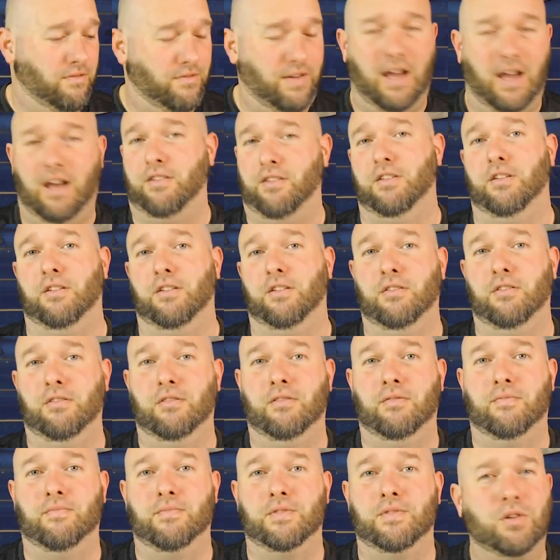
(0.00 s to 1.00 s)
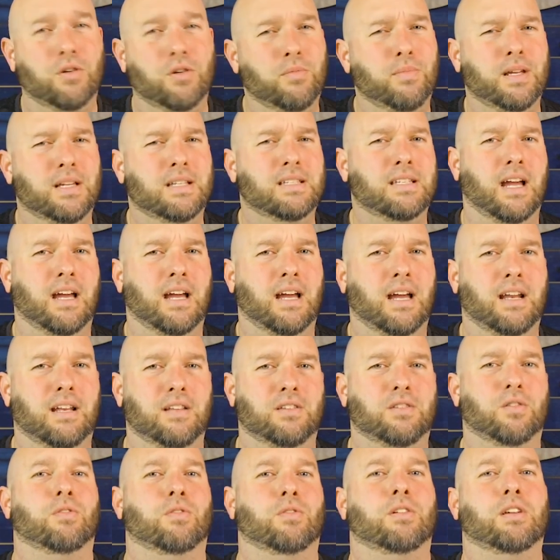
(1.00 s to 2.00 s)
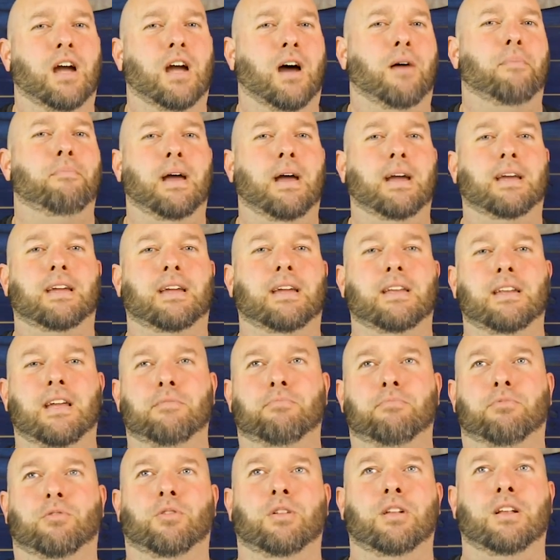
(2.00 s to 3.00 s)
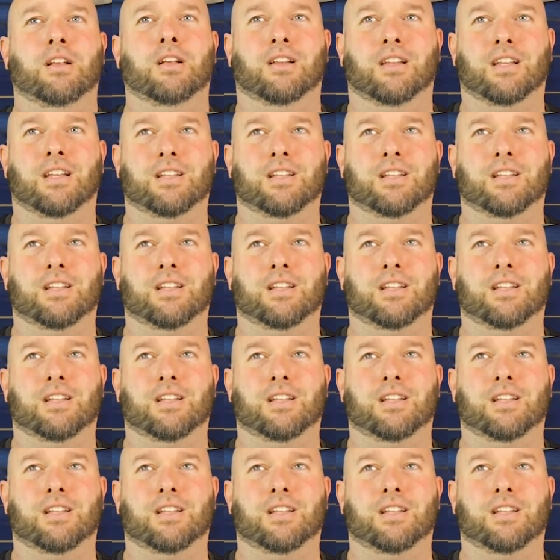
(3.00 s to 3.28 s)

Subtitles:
value. It's going to be exciting. So come back in April.